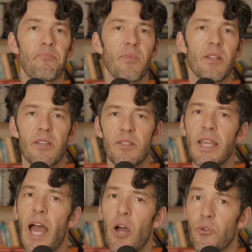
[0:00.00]
to see
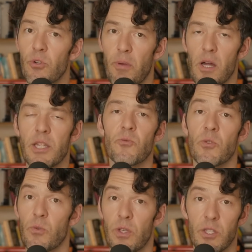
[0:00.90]
how your body
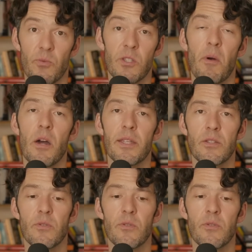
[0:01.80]
is responding to